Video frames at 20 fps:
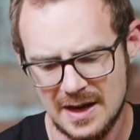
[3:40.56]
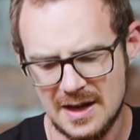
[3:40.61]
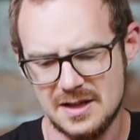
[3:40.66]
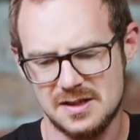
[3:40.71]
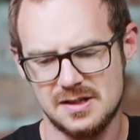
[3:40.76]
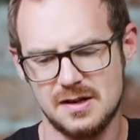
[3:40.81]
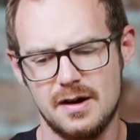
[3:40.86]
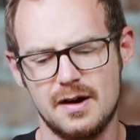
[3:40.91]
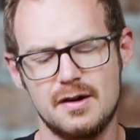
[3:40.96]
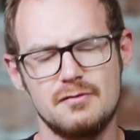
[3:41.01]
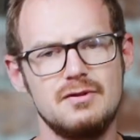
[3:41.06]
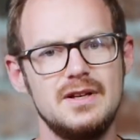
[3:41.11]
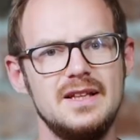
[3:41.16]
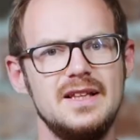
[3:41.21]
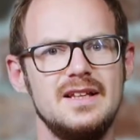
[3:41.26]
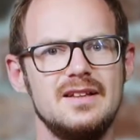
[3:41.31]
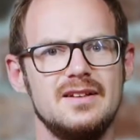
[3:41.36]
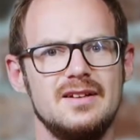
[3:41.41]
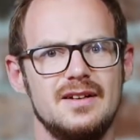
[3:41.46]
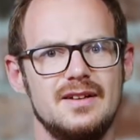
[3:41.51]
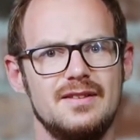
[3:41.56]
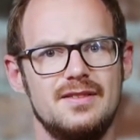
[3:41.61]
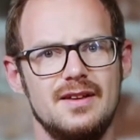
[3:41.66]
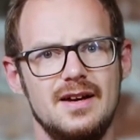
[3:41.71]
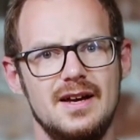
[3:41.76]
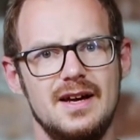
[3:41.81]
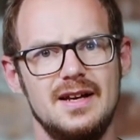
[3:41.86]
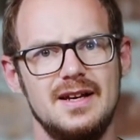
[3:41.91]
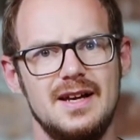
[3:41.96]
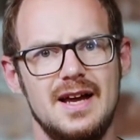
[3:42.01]
So I really like
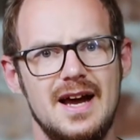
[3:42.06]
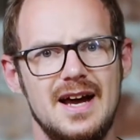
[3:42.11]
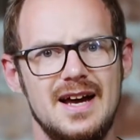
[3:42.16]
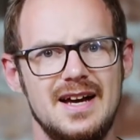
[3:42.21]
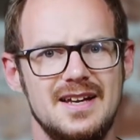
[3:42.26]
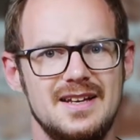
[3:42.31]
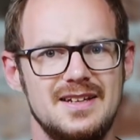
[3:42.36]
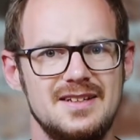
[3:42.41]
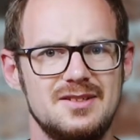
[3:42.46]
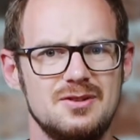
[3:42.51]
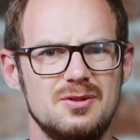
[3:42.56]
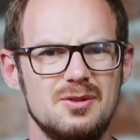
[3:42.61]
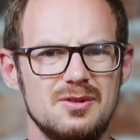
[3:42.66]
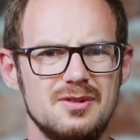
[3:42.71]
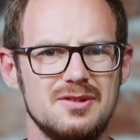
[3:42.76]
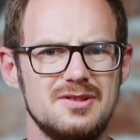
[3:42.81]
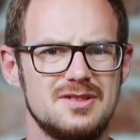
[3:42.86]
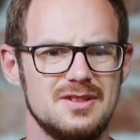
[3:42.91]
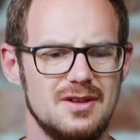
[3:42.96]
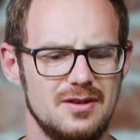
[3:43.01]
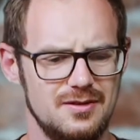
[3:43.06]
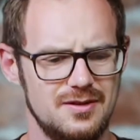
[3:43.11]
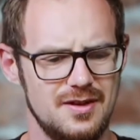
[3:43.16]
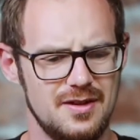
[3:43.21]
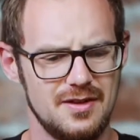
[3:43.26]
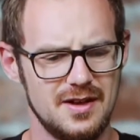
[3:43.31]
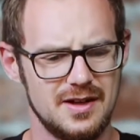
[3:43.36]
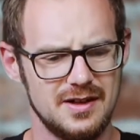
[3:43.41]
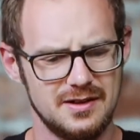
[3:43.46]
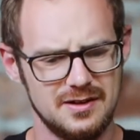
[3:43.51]
that, and also
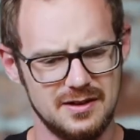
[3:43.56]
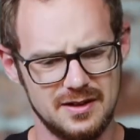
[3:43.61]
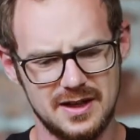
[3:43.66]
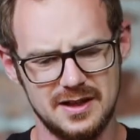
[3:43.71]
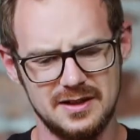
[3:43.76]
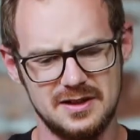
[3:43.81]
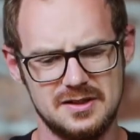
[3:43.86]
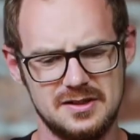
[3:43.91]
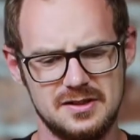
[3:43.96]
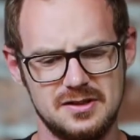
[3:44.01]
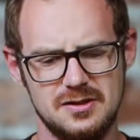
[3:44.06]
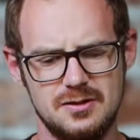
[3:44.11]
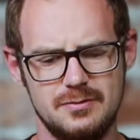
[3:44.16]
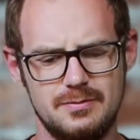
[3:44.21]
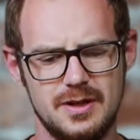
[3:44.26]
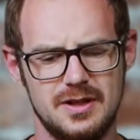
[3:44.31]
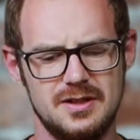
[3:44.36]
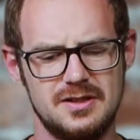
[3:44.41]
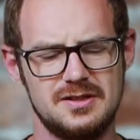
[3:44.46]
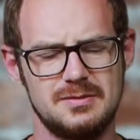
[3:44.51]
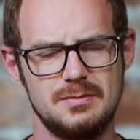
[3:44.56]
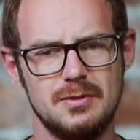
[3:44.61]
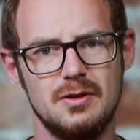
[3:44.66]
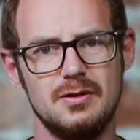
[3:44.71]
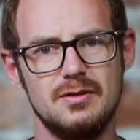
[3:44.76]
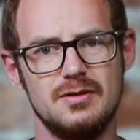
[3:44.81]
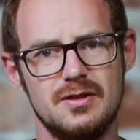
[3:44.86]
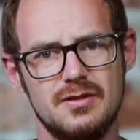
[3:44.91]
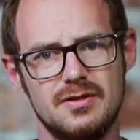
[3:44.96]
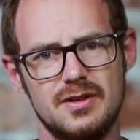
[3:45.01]
that they are kind of super
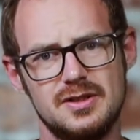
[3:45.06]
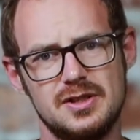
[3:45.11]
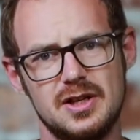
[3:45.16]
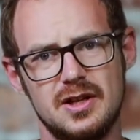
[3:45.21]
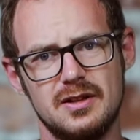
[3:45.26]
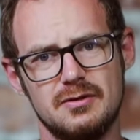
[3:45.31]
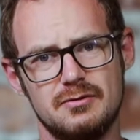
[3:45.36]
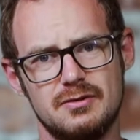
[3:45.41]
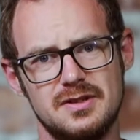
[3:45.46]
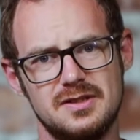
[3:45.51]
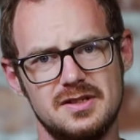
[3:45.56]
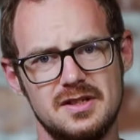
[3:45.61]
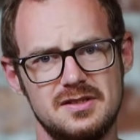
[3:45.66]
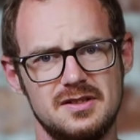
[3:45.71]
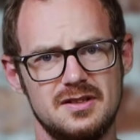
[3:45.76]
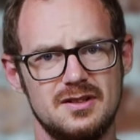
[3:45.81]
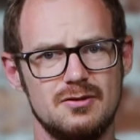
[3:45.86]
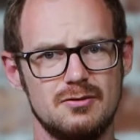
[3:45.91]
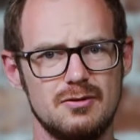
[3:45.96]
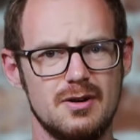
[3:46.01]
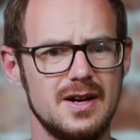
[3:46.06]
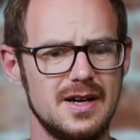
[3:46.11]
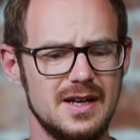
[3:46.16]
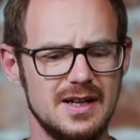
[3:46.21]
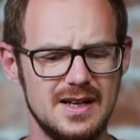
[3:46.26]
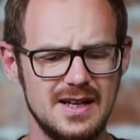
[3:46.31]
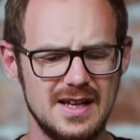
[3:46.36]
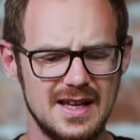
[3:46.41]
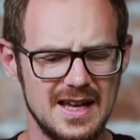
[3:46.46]
smooth and the tolerances are great.